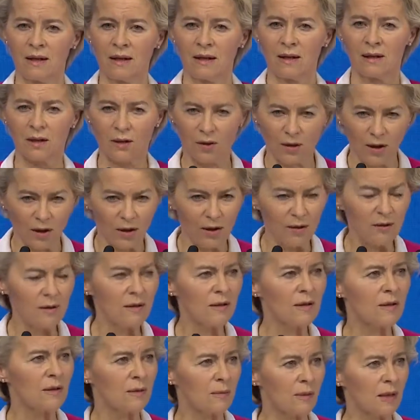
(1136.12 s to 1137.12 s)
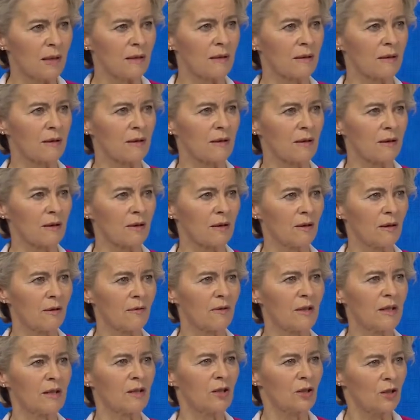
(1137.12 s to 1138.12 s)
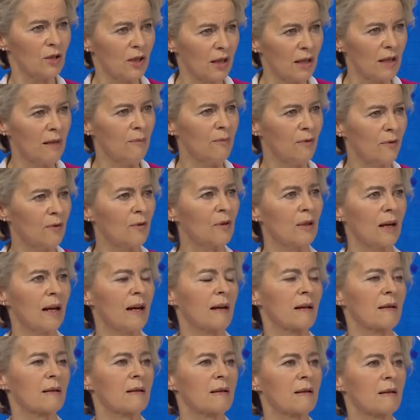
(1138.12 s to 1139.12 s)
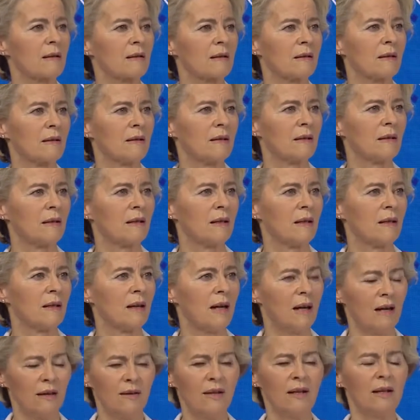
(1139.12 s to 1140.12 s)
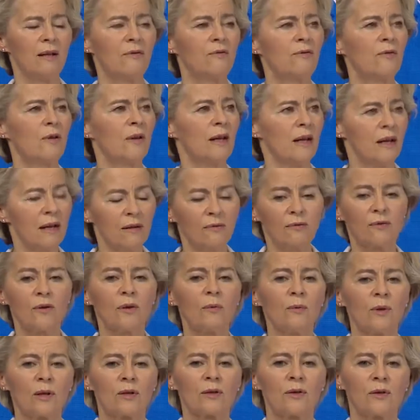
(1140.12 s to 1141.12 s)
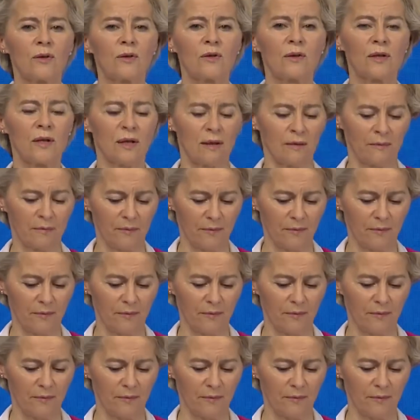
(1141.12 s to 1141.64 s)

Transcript: The consequences of these shameful acts are there for everyone to see.